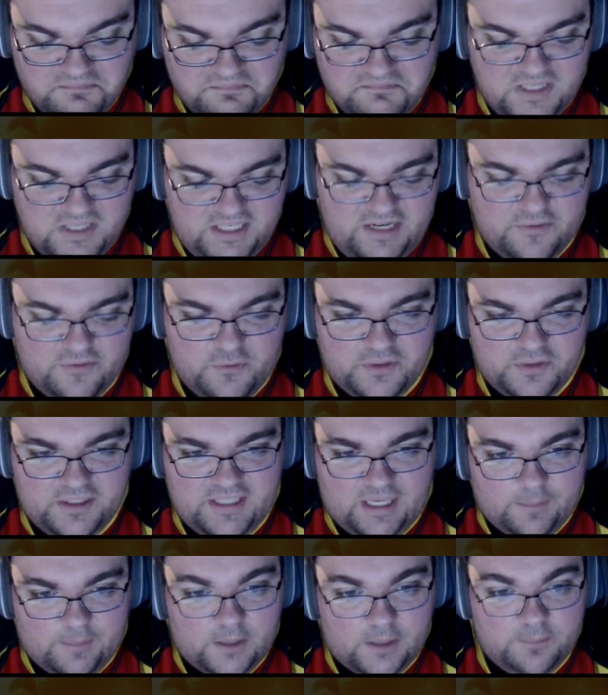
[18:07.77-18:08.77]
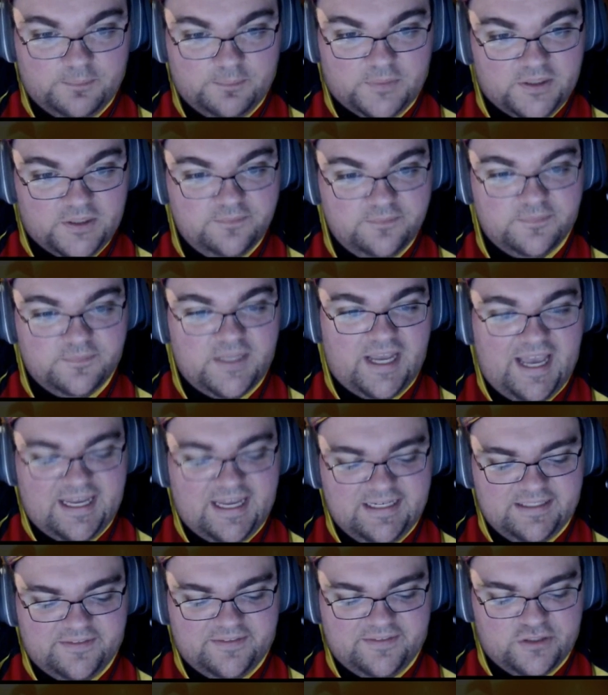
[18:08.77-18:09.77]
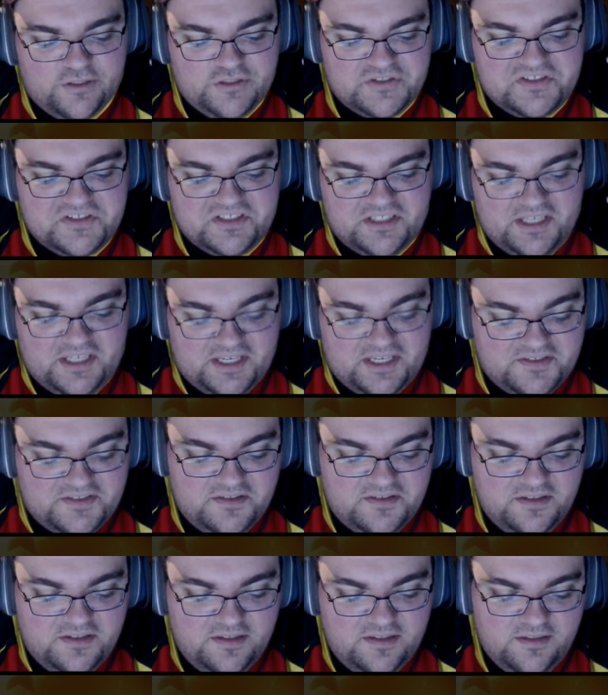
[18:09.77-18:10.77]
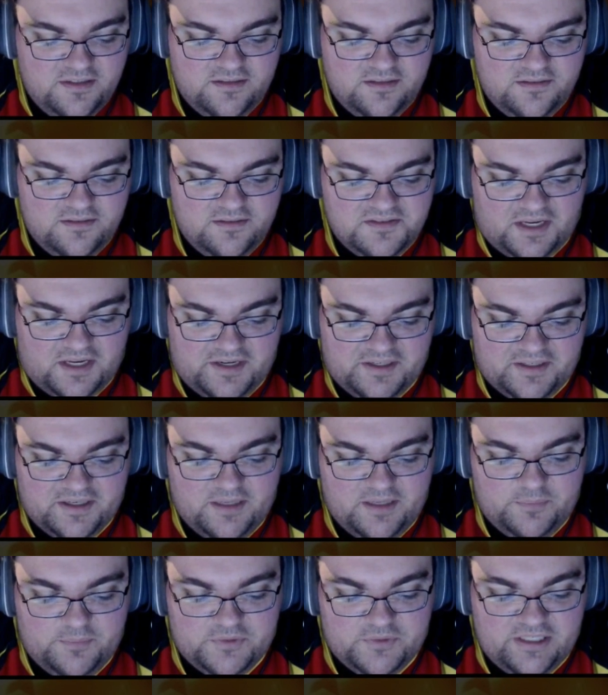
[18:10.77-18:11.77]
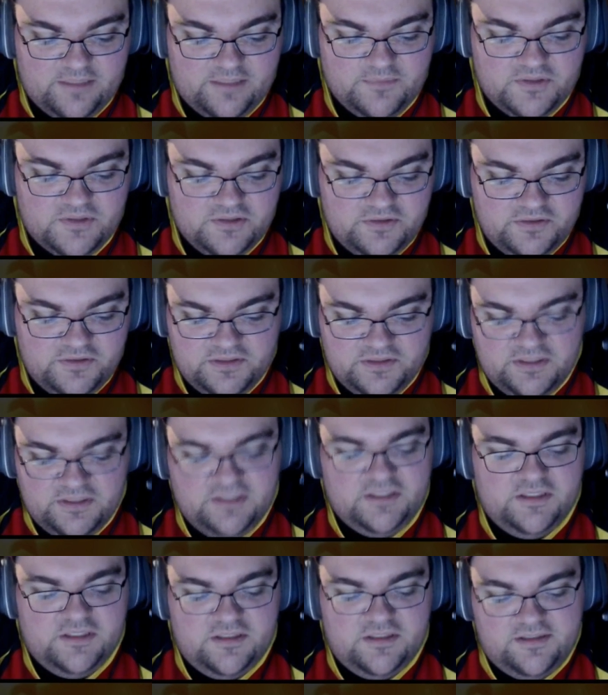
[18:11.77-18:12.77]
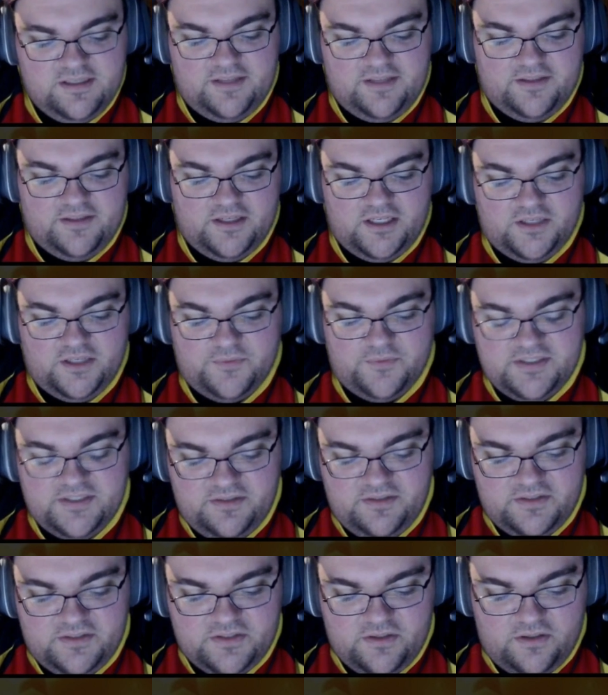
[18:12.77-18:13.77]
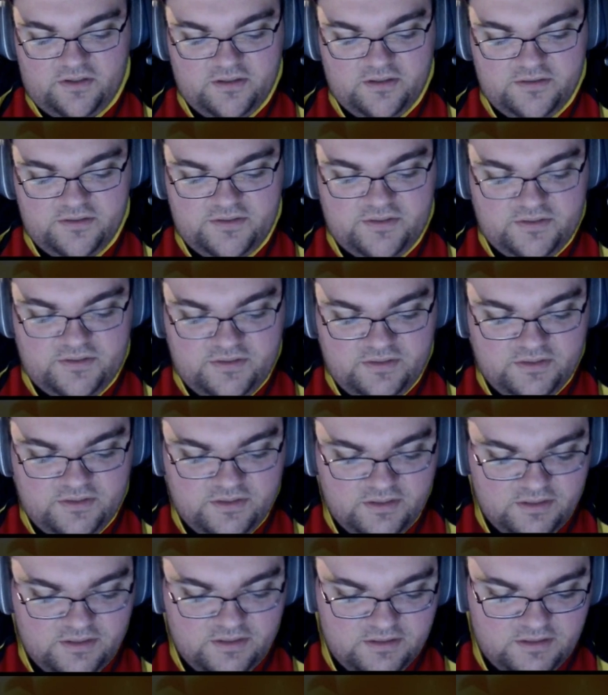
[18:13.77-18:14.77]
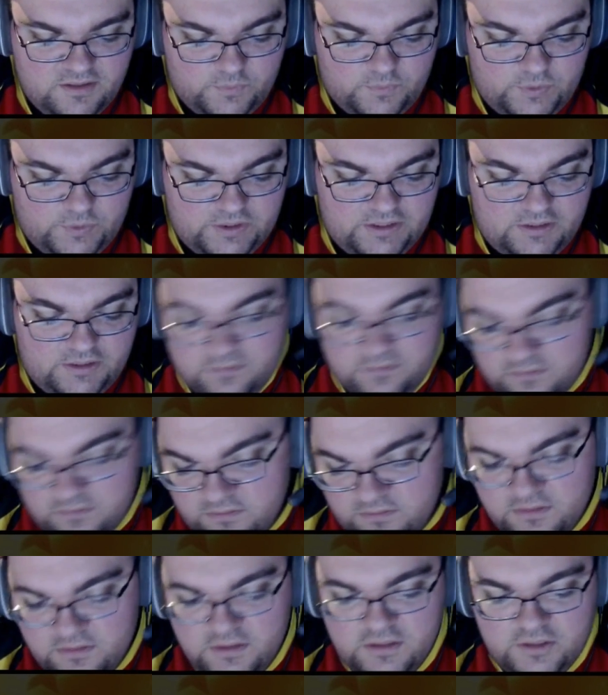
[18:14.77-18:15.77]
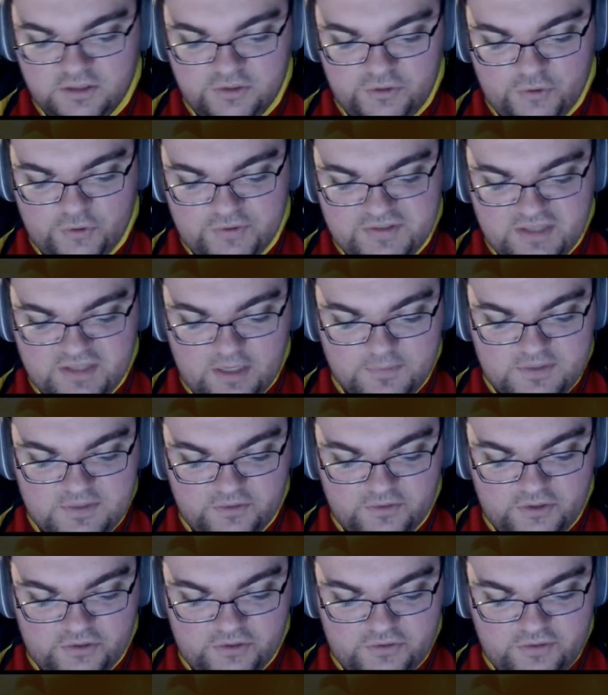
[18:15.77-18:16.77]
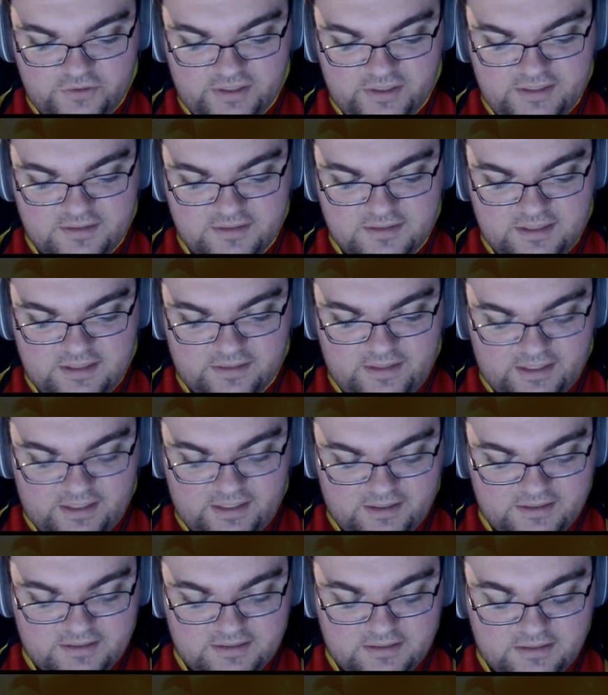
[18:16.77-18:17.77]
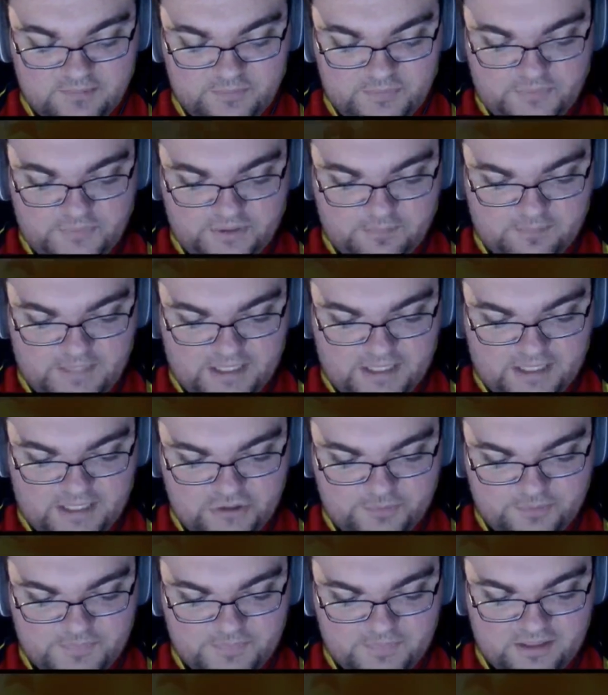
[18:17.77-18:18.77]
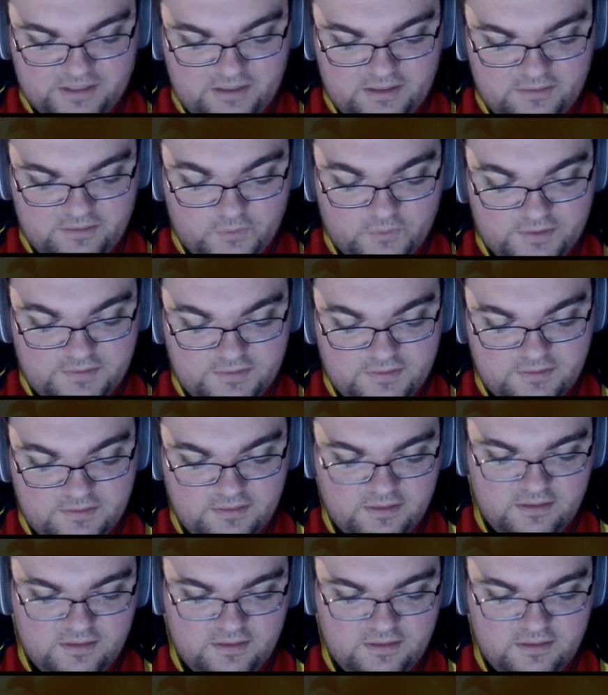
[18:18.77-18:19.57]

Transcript: it never really came up. But I had it in there just in case. Sided in a couple times. And the rest of these cards, no escapes on Goku. I didn't side that in because I didn't play the matchup that I needed for it.